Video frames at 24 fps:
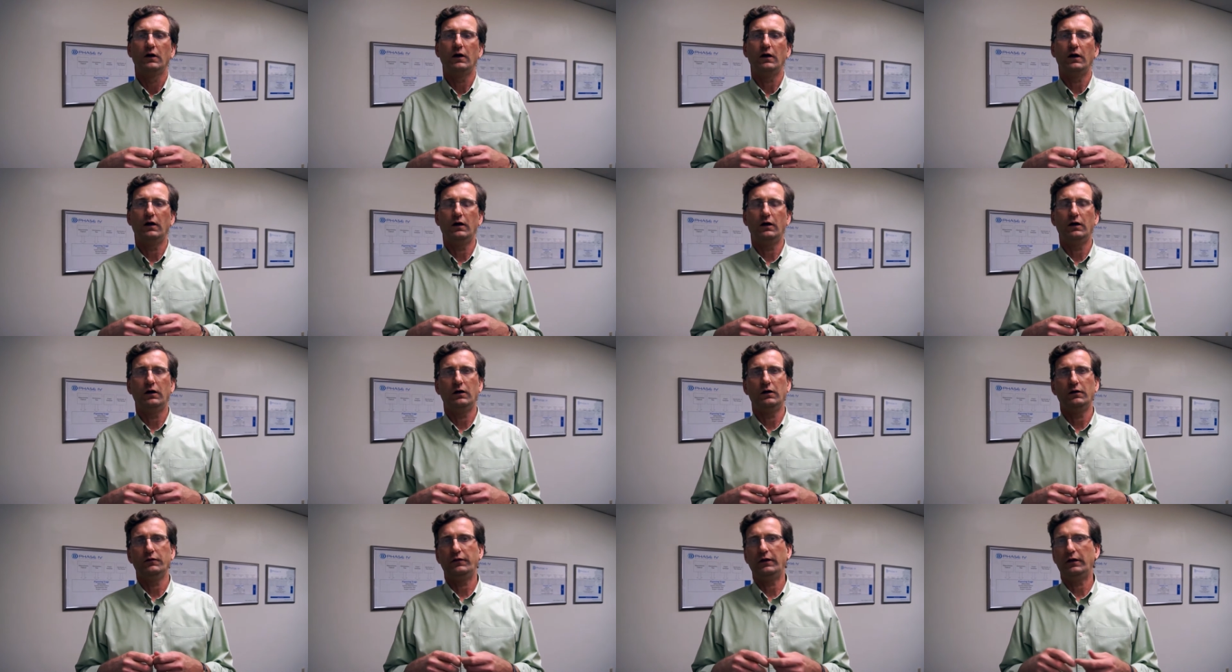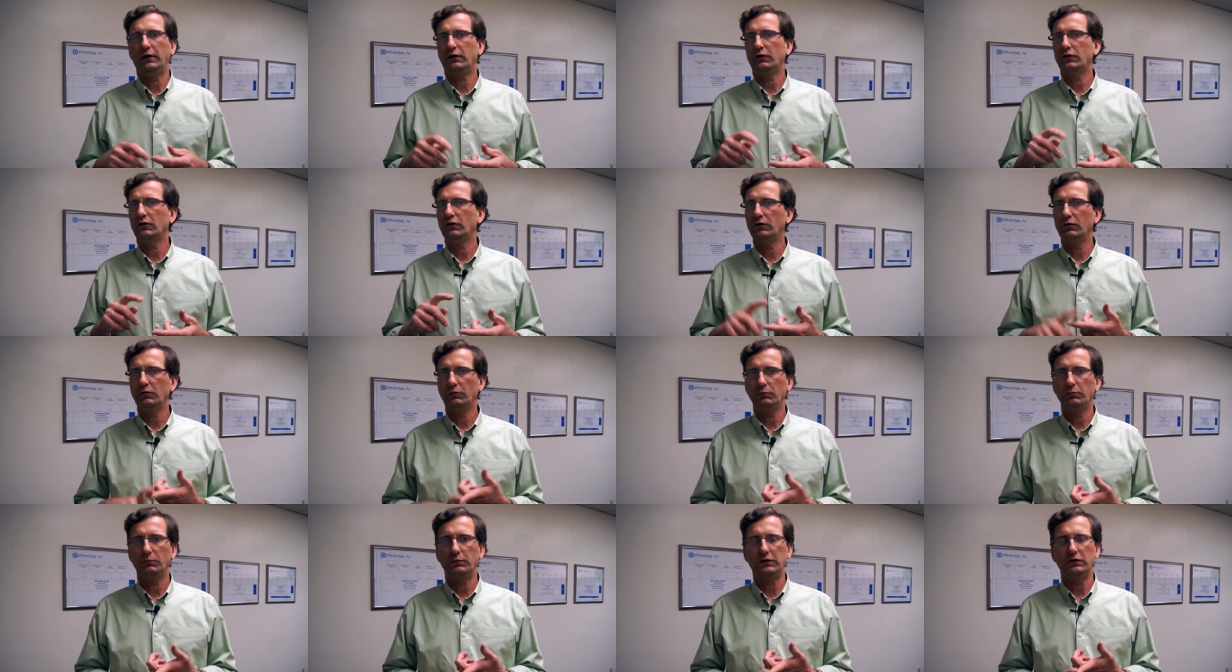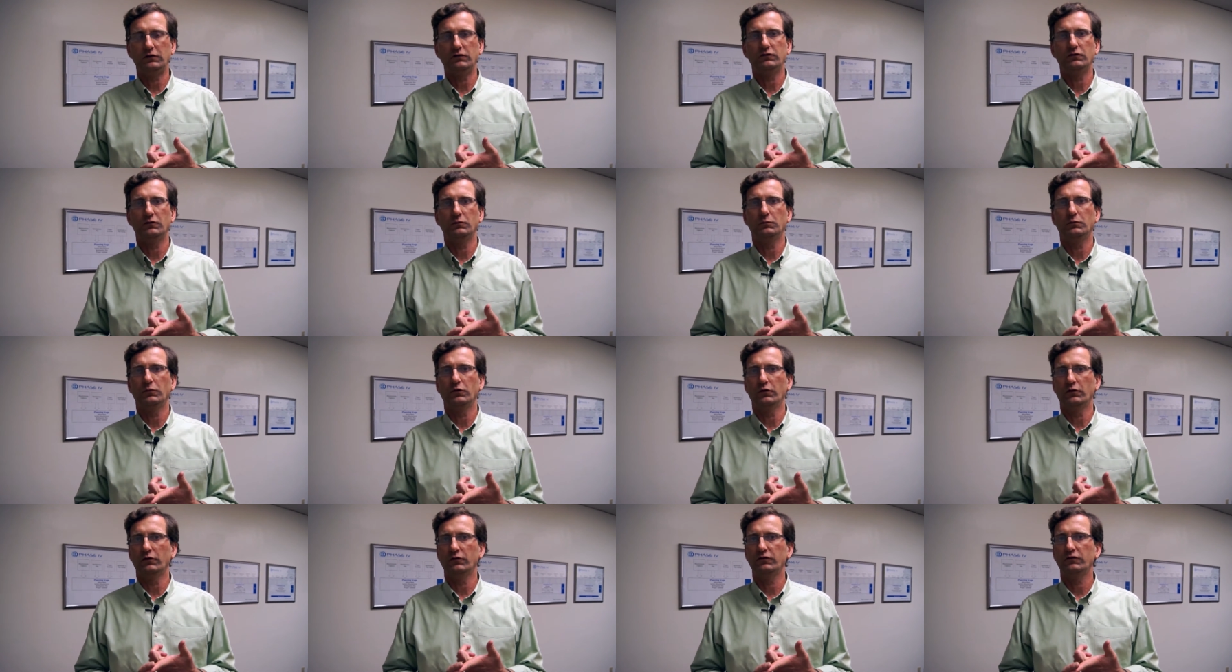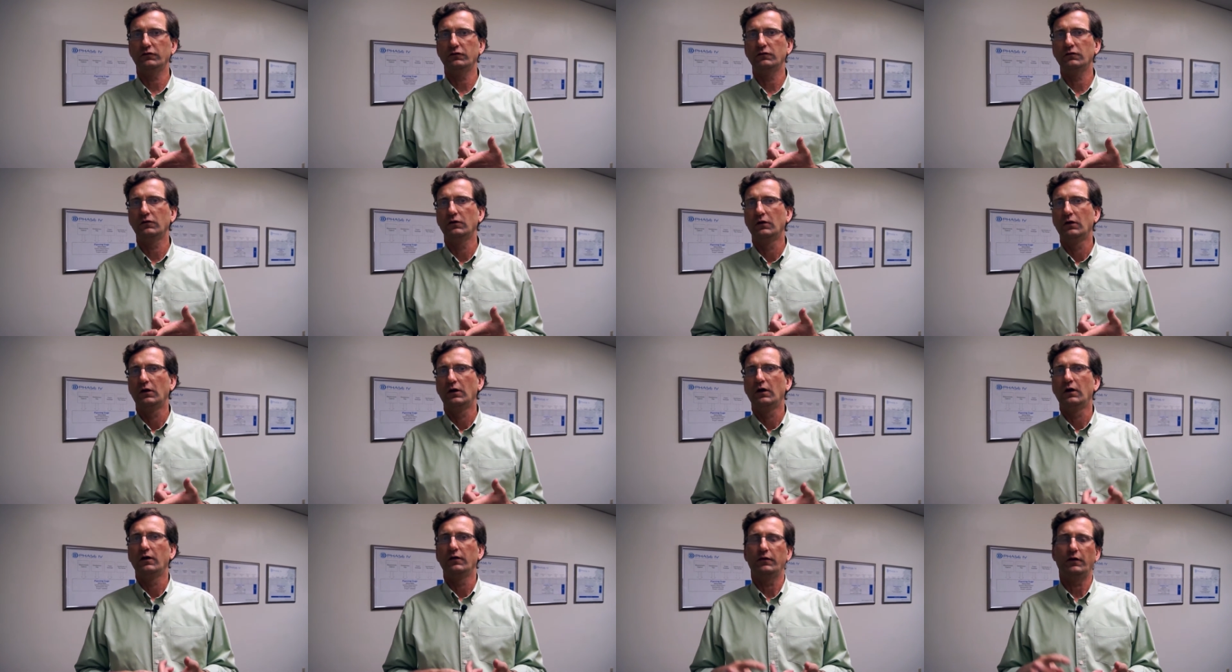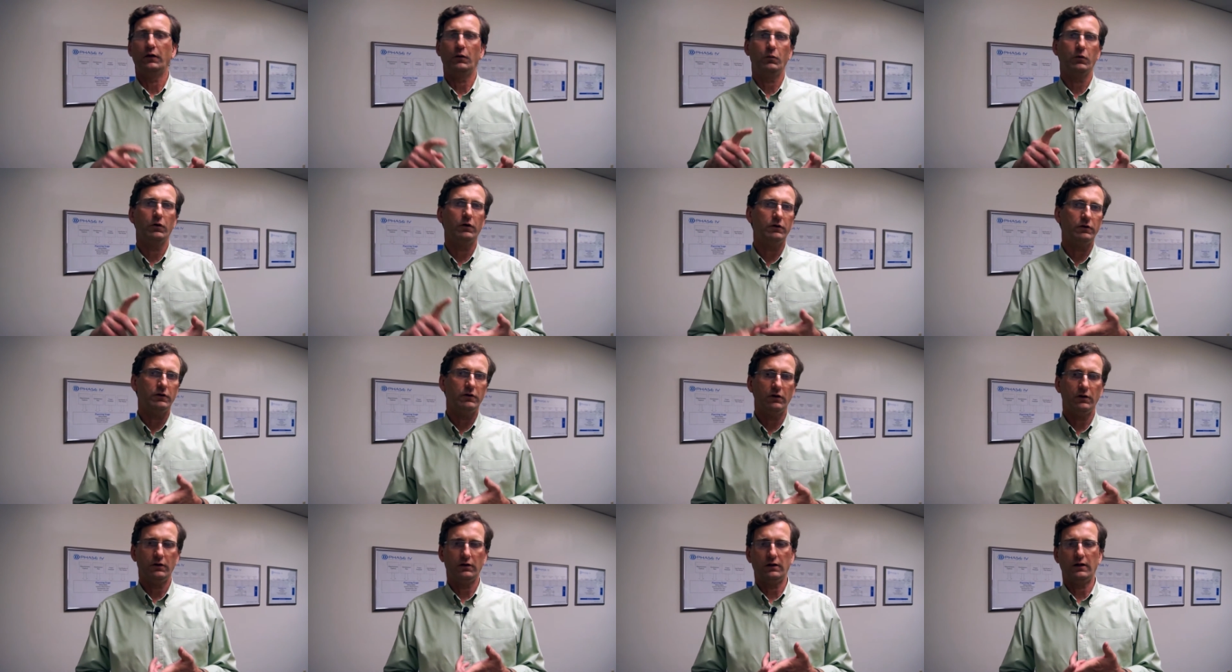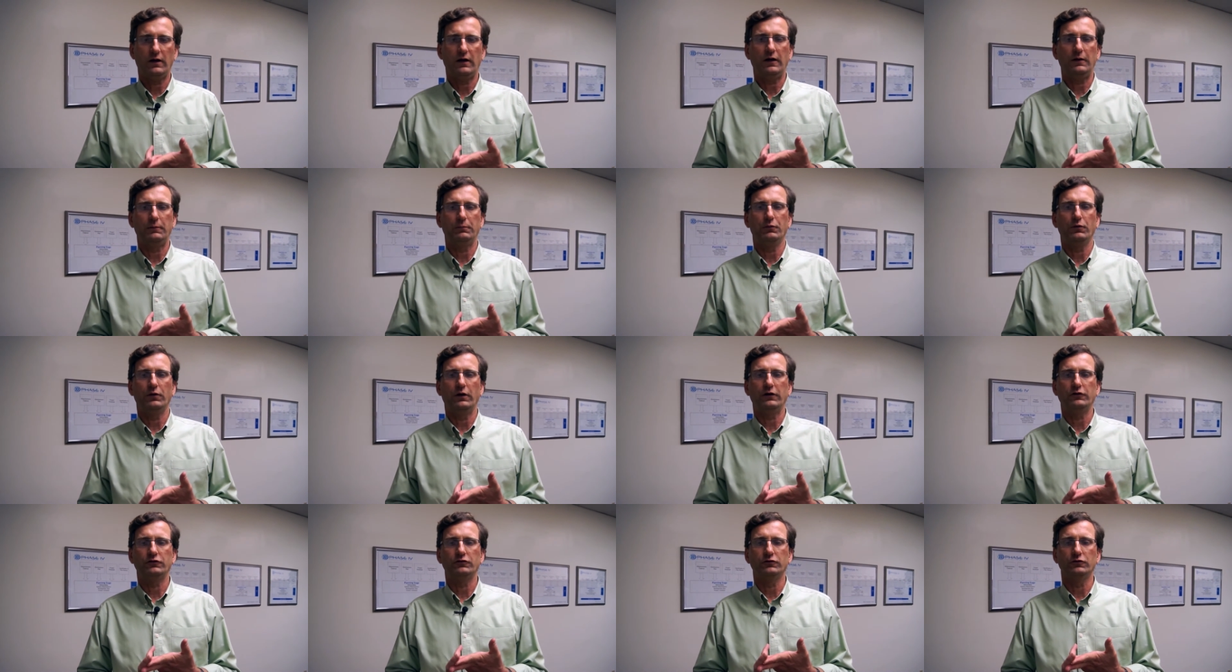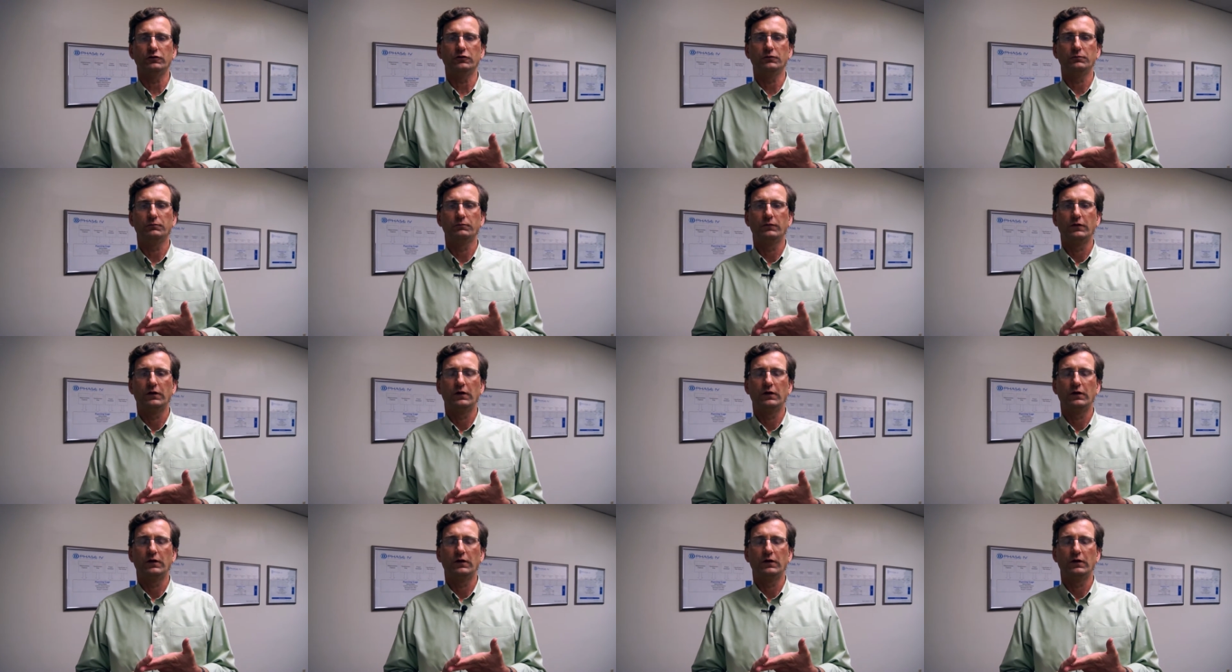Uh, they couldn't be submersed, they weren't good at high pressure,